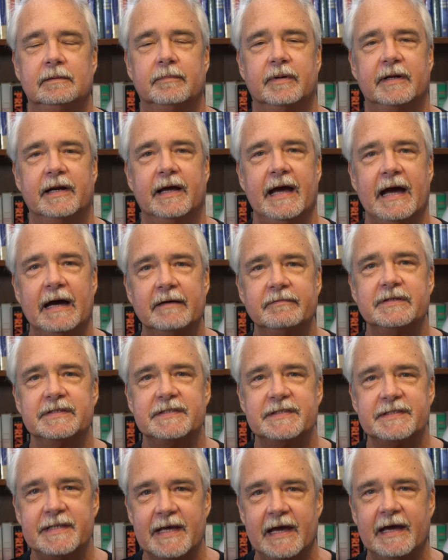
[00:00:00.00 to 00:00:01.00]
But I have to
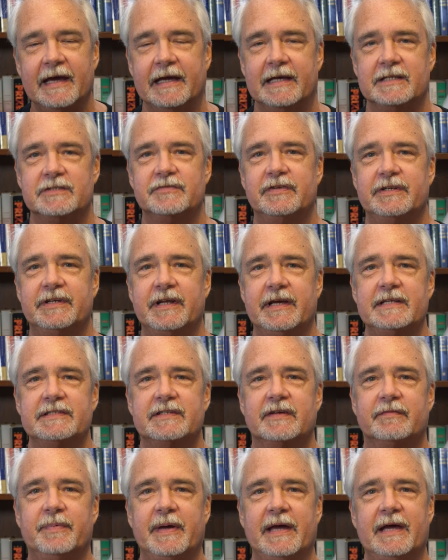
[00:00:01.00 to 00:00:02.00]
say, as the
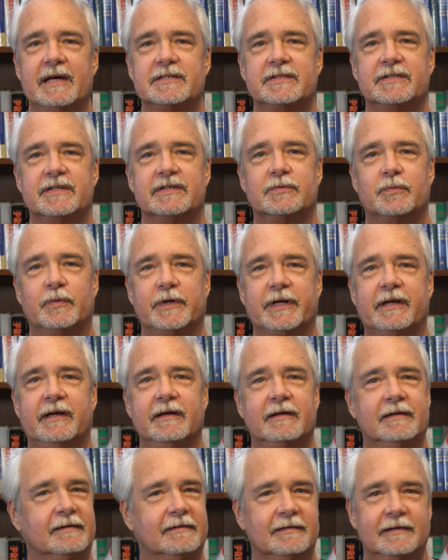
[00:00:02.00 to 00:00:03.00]
days have passed this week,
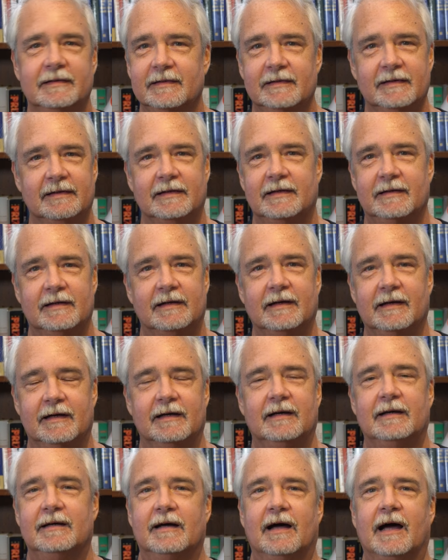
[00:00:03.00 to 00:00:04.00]

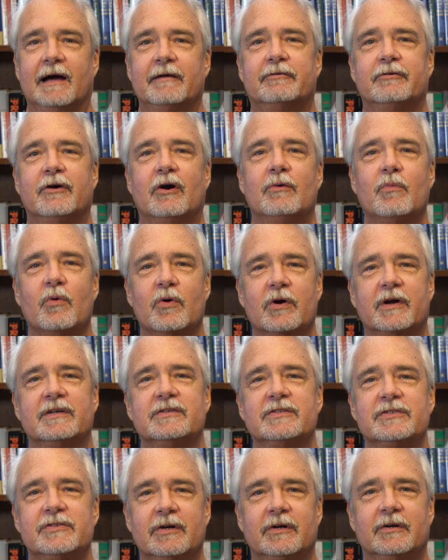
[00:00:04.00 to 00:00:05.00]
I've grown more
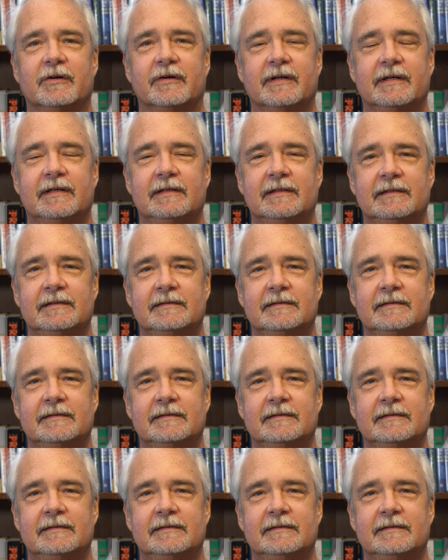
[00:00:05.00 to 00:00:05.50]
concerned.